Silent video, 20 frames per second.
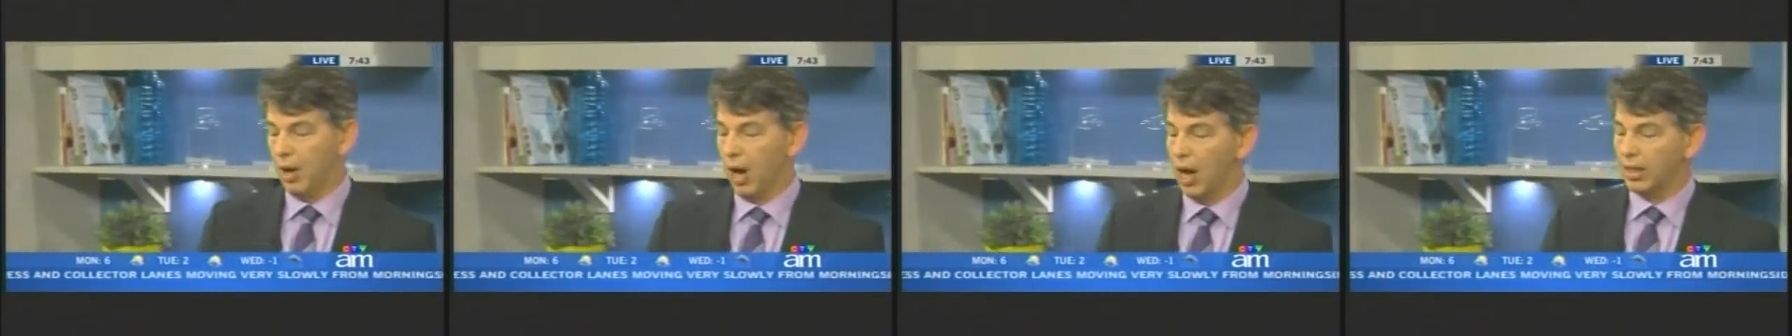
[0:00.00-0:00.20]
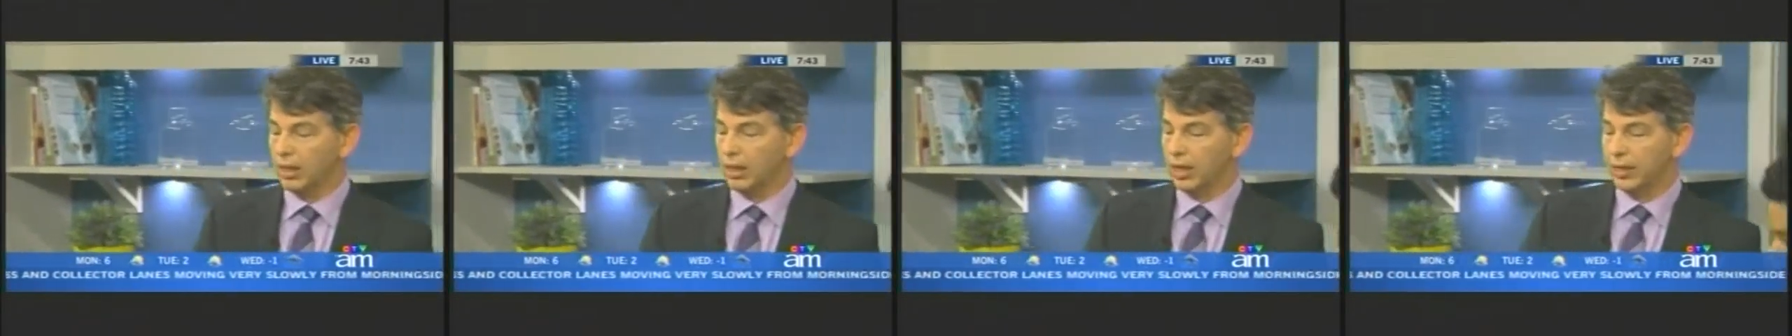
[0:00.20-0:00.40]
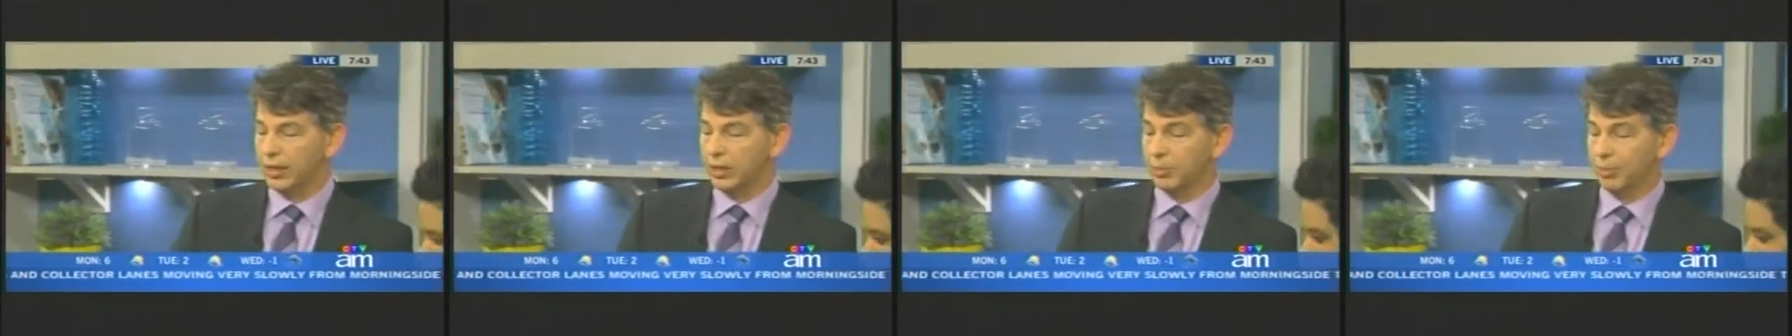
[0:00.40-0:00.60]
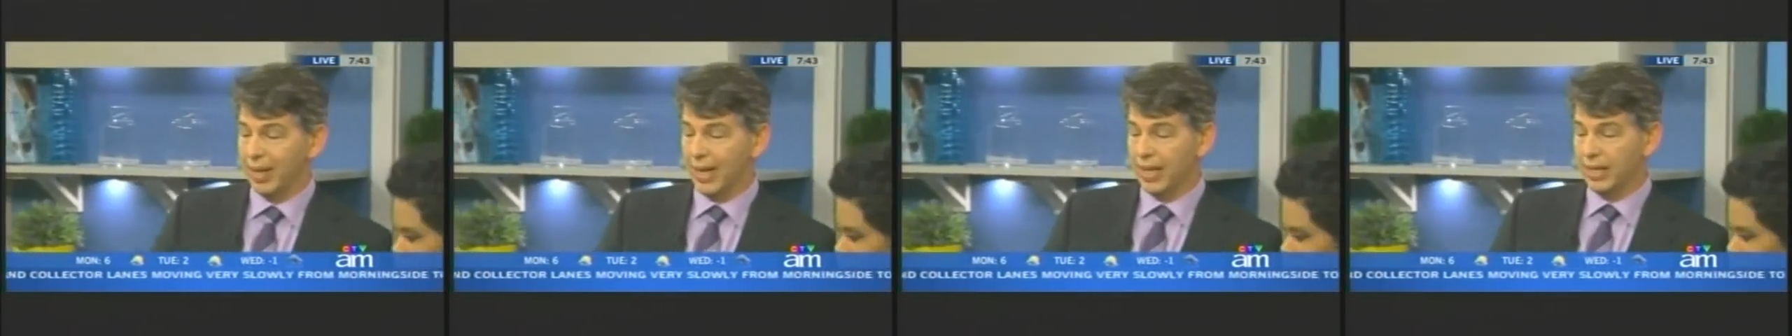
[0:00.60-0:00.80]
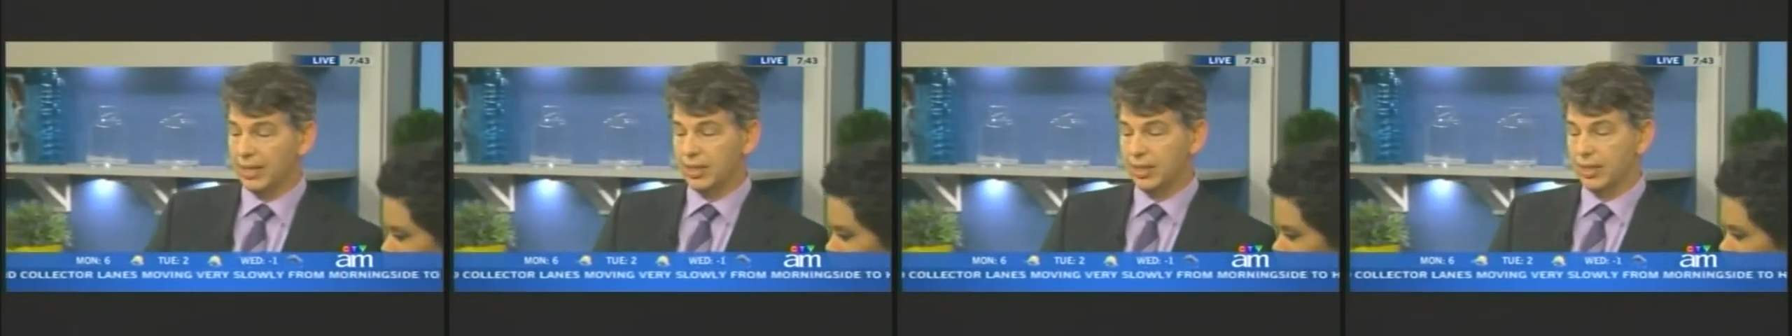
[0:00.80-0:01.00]
Highliner
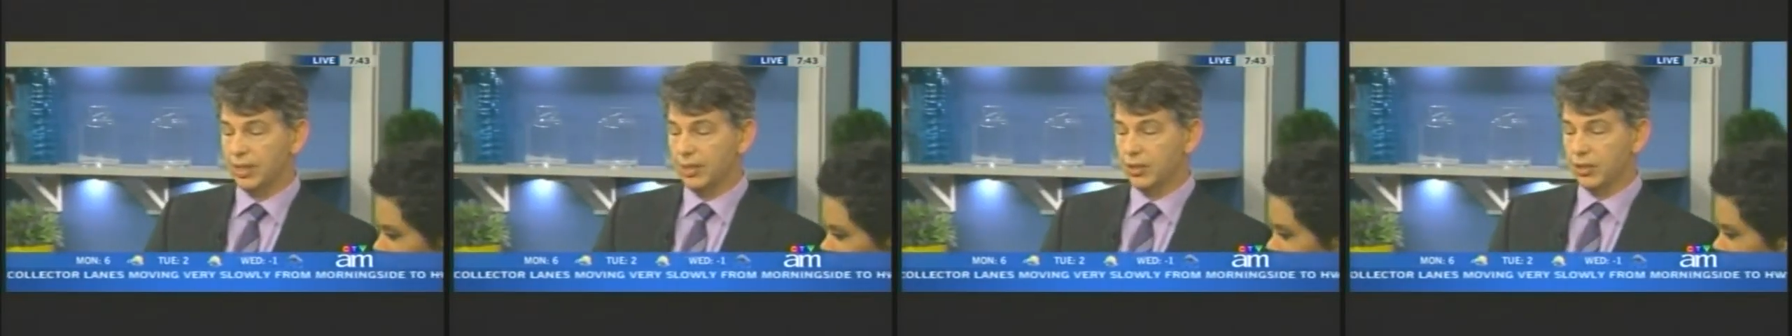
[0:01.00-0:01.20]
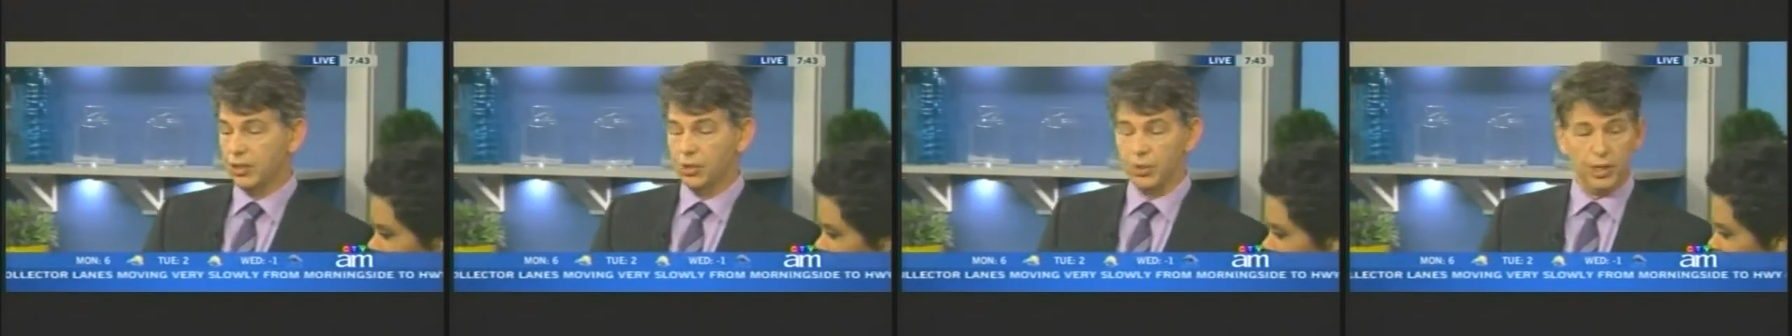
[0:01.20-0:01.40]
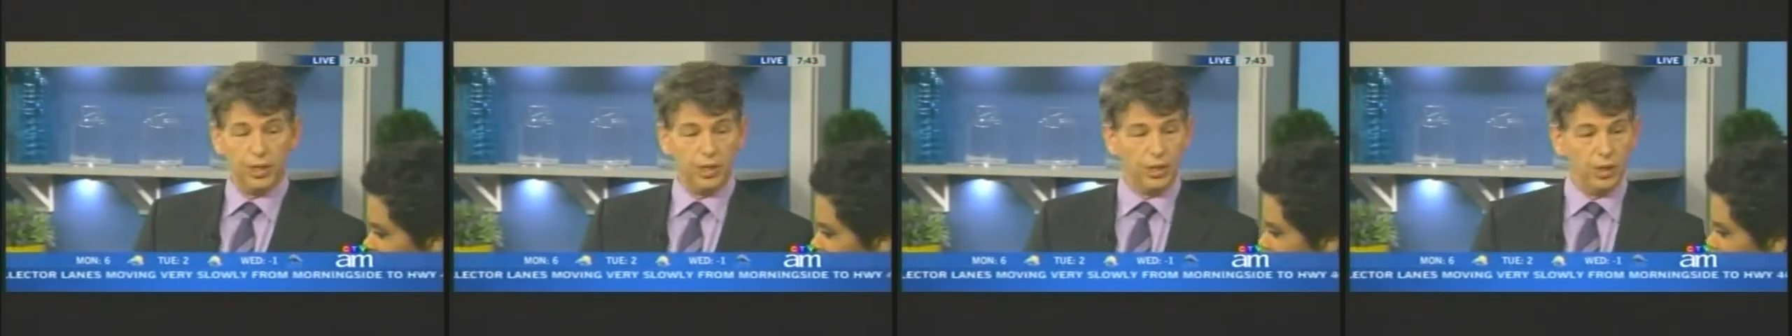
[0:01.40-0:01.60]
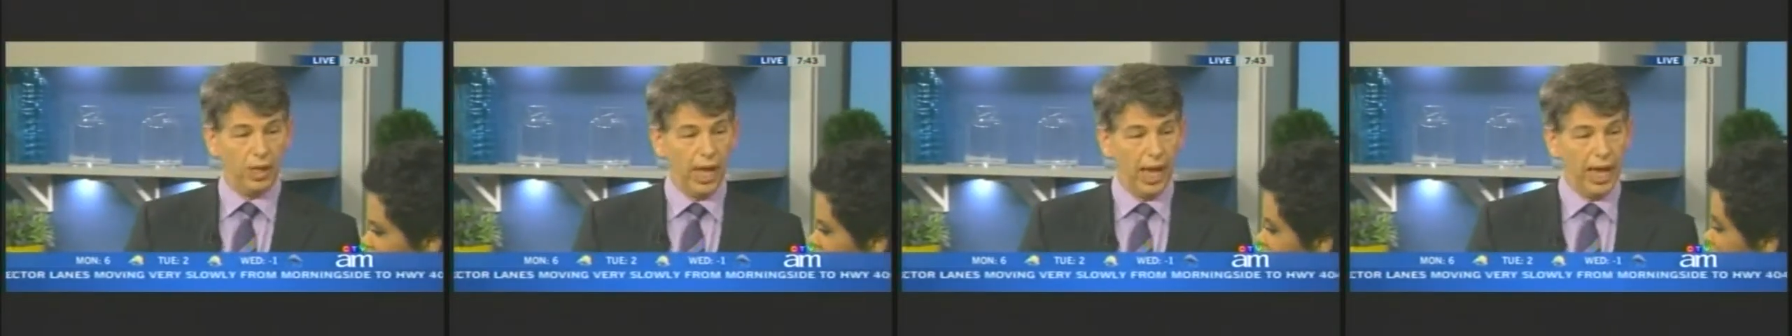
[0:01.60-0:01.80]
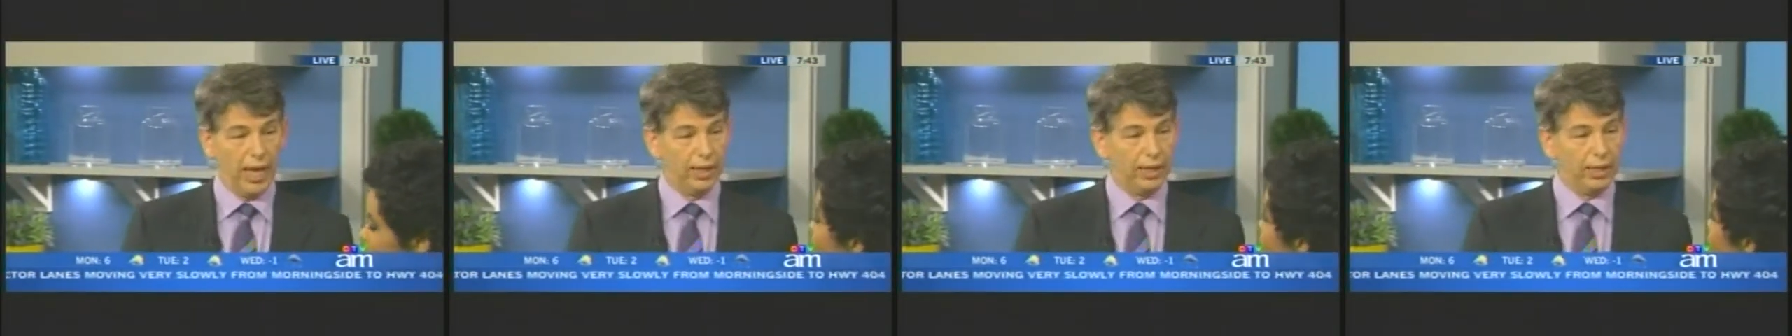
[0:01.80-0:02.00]
Pan Sear Traditional
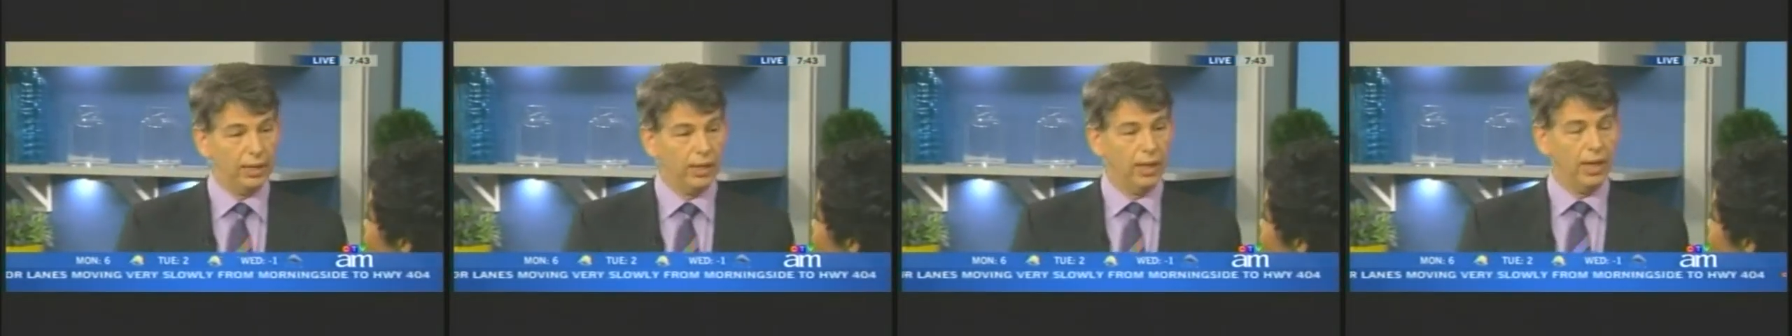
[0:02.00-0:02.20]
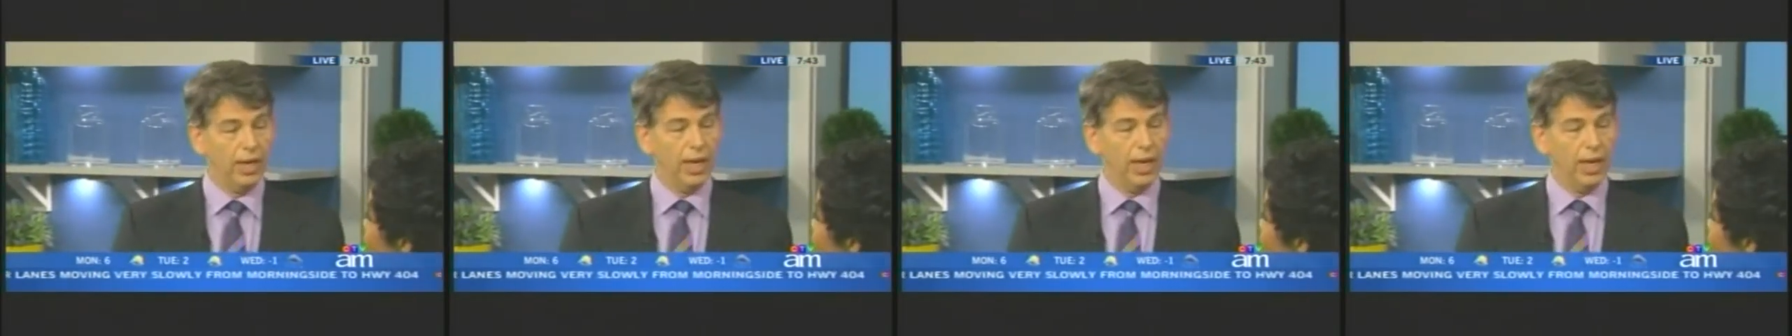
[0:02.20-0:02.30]
Haddock,